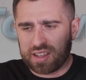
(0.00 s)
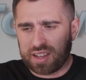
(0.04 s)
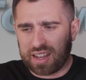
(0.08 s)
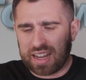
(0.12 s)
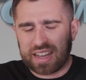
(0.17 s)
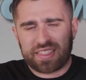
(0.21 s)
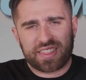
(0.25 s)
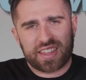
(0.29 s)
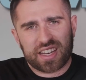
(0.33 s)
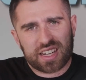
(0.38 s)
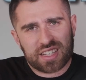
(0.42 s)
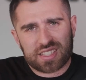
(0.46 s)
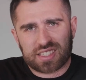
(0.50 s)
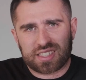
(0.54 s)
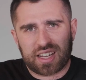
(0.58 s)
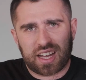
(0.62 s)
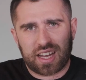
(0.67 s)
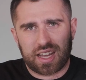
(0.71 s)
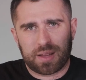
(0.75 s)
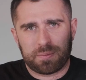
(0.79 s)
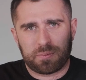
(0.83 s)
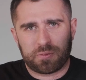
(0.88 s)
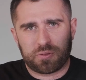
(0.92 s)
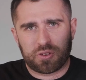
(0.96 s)
I think it's
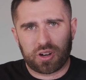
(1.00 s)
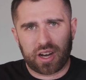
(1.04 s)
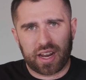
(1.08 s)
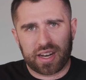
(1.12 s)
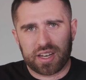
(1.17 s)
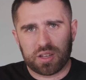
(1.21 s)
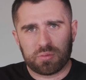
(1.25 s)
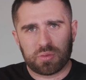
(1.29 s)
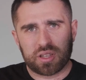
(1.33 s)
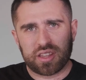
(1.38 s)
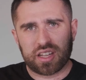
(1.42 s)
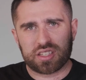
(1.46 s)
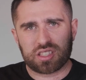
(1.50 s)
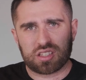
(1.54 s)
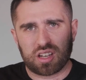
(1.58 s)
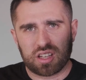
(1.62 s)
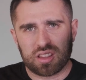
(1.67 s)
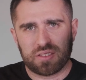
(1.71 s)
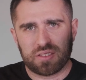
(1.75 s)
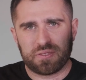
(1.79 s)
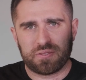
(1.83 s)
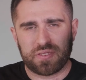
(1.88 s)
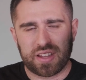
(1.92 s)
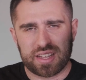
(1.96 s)
time for anyone that's
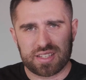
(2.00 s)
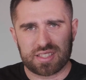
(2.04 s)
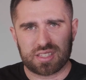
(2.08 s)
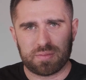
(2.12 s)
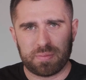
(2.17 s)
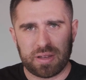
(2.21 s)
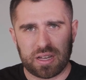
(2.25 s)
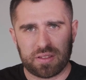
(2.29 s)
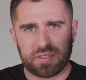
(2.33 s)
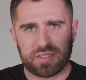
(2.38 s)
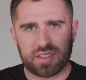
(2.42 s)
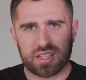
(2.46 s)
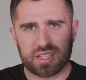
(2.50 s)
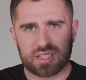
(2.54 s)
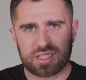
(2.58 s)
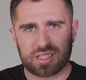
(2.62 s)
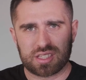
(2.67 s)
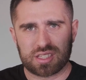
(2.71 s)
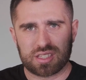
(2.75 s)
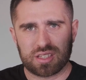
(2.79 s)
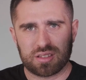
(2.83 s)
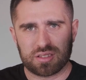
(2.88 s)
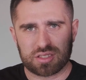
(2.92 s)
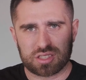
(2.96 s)
on the fence about
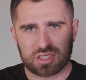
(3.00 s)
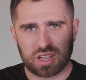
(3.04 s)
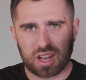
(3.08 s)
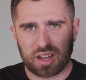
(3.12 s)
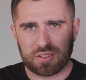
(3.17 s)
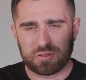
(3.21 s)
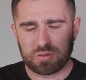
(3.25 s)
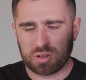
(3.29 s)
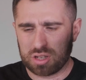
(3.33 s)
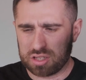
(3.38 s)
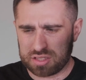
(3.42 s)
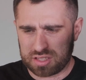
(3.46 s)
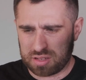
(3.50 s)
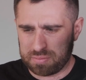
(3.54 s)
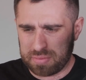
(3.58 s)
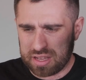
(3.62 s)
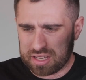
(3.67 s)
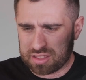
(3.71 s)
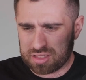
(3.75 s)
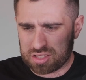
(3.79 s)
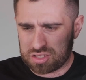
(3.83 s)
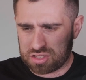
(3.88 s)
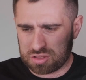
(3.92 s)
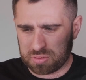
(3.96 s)
this software to
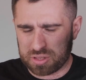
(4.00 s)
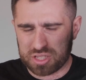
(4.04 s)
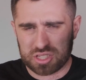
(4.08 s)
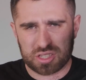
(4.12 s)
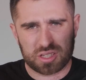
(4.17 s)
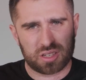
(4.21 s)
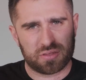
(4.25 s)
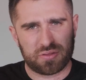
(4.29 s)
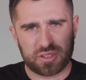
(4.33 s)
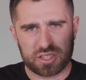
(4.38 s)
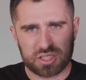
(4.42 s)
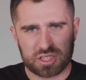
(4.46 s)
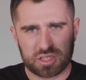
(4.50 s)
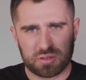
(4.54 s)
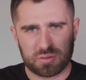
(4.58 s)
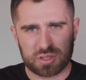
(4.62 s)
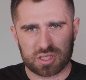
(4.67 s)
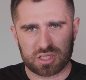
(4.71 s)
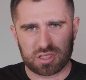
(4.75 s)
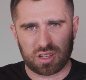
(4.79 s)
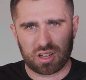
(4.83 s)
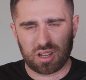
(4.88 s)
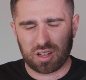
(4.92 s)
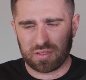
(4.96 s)
make the switch to DaVinci
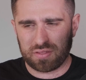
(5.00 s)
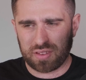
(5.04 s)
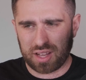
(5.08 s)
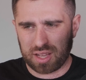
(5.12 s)
Resolve.